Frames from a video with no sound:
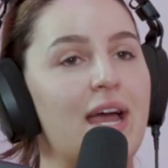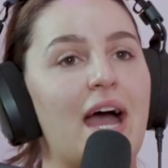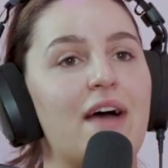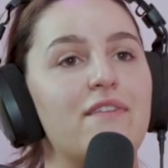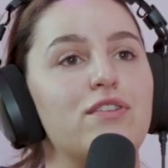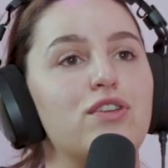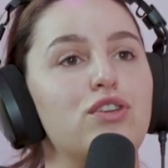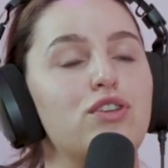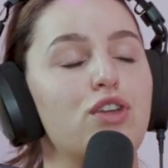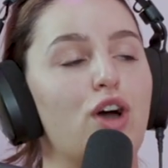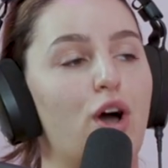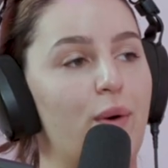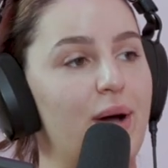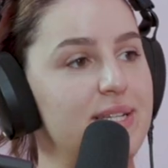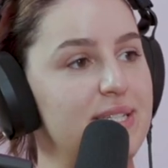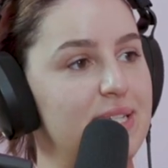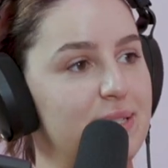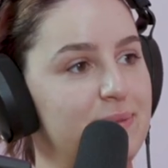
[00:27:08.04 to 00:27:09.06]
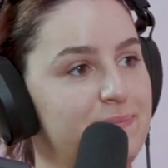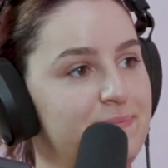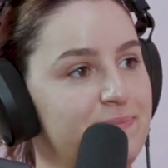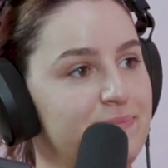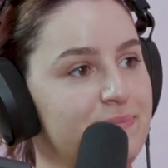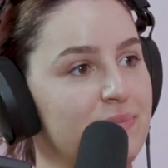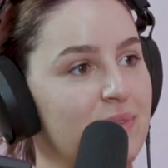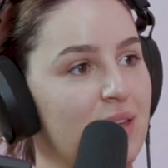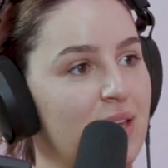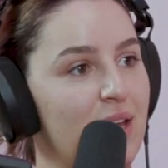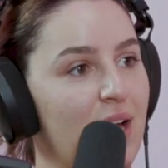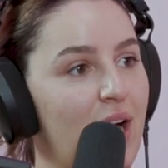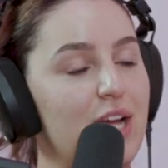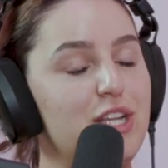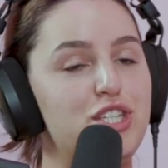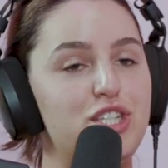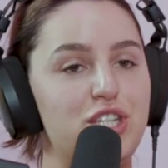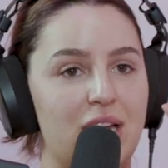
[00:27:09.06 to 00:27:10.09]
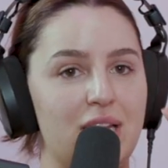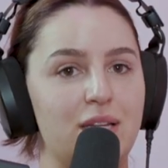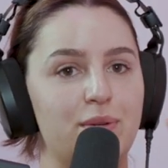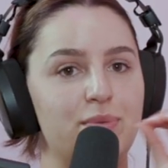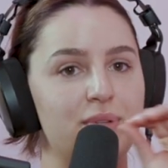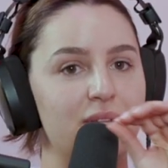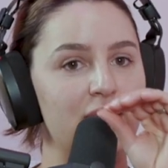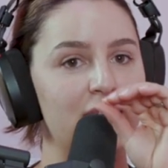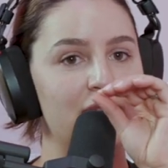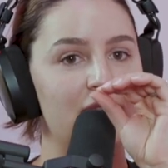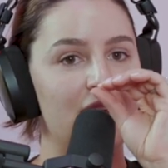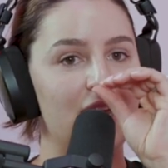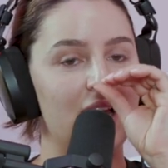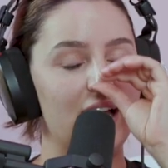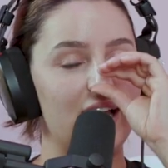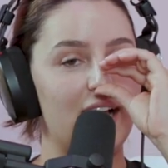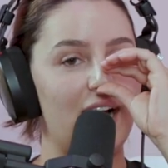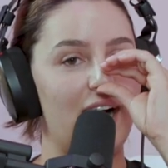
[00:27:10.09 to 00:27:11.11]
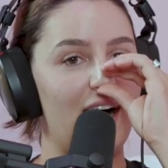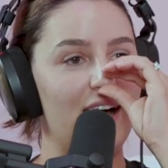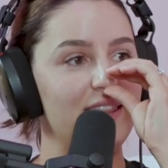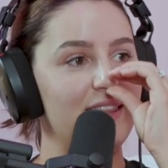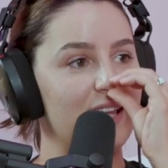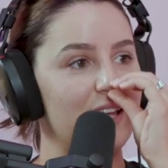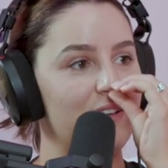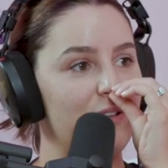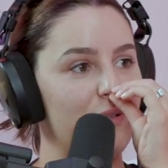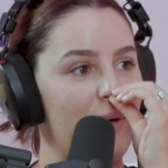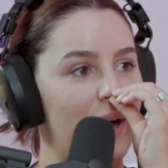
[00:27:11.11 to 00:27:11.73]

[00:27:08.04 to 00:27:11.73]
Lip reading: I have no idea. I genuinely can't think of